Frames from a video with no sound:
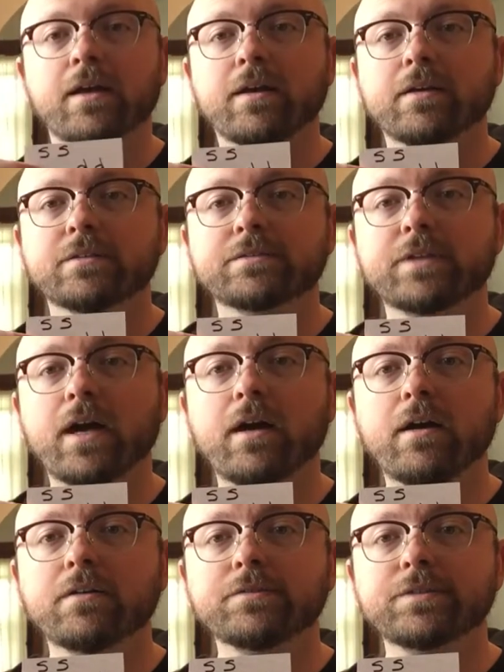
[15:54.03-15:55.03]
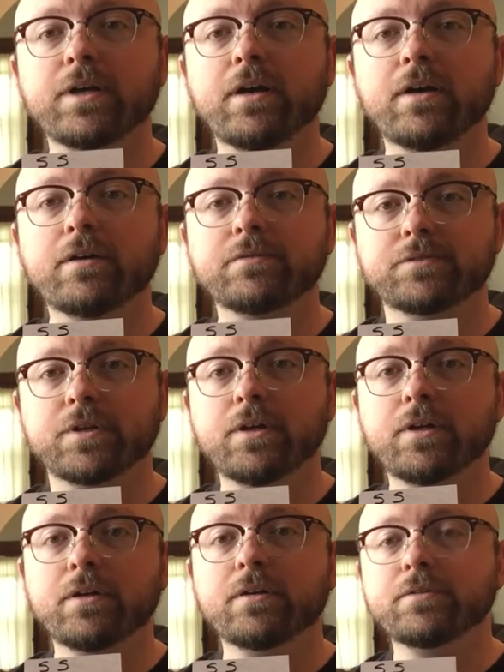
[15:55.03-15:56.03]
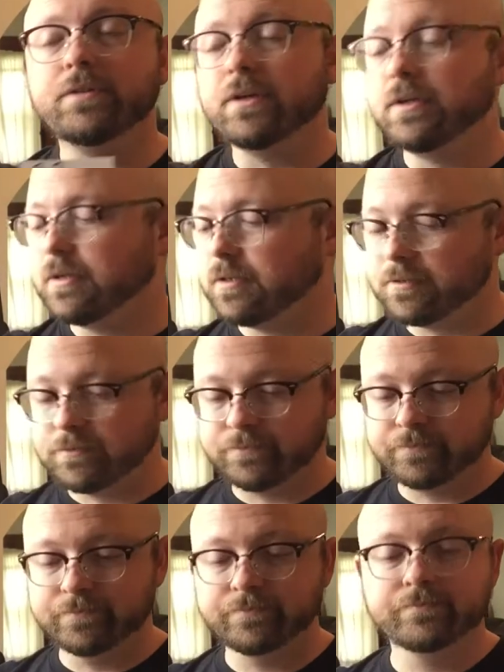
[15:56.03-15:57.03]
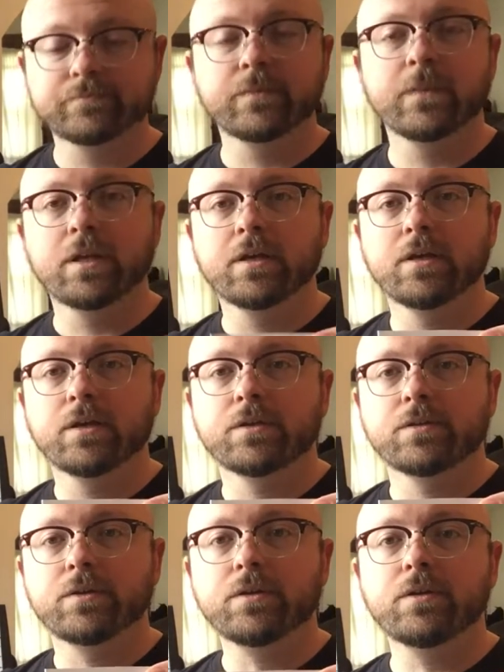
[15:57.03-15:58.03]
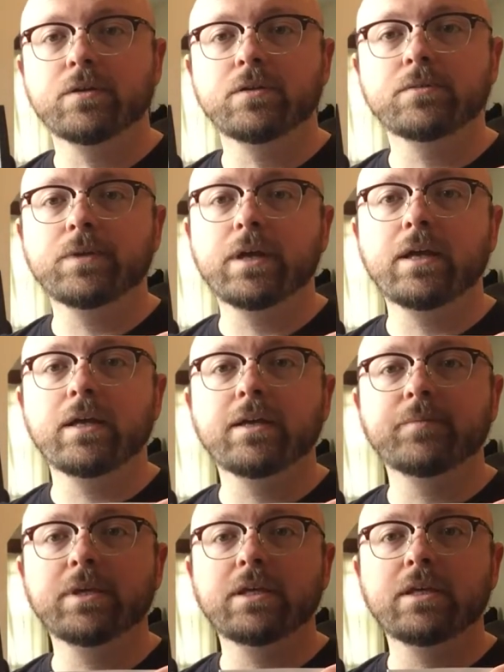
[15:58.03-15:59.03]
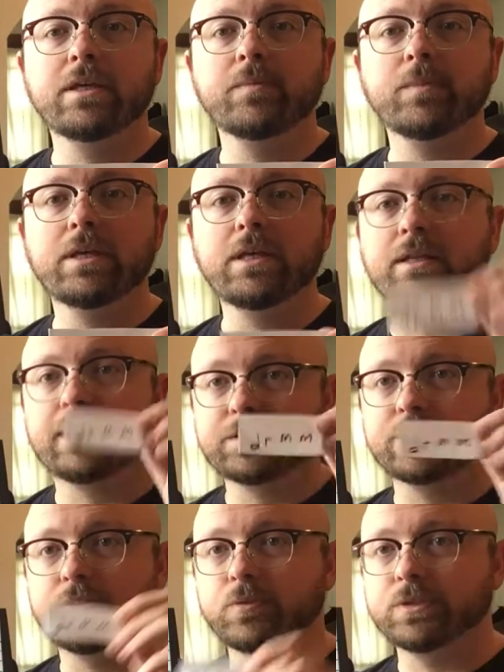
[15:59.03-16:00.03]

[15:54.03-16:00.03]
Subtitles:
So, do. Do, re, mi. That's a good one